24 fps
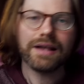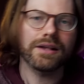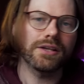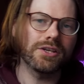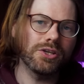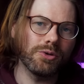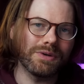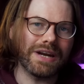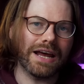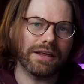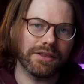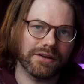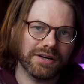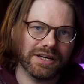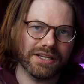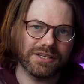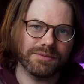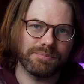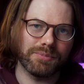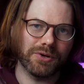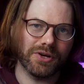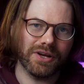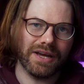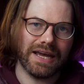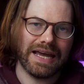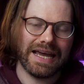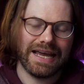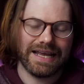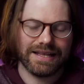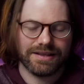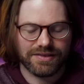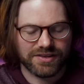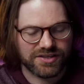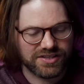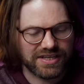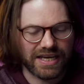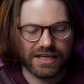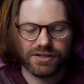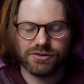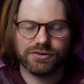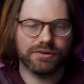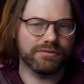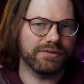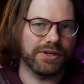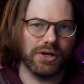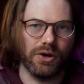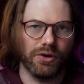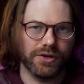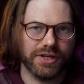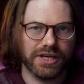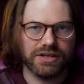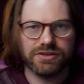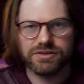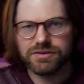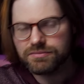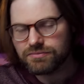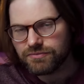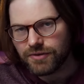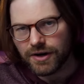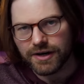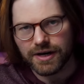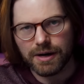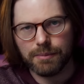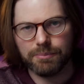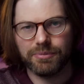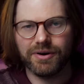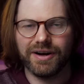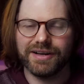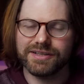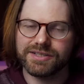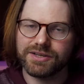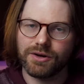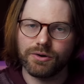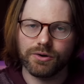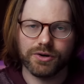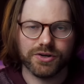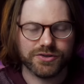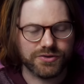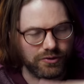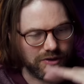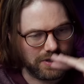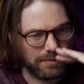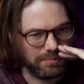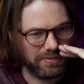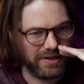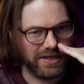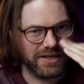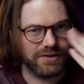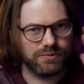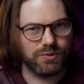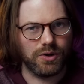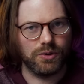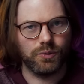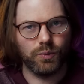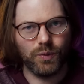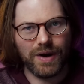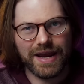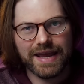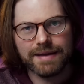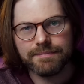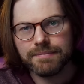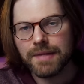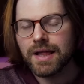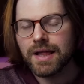You would either need to put it in the center of the audience, very impractical because it only plays one way,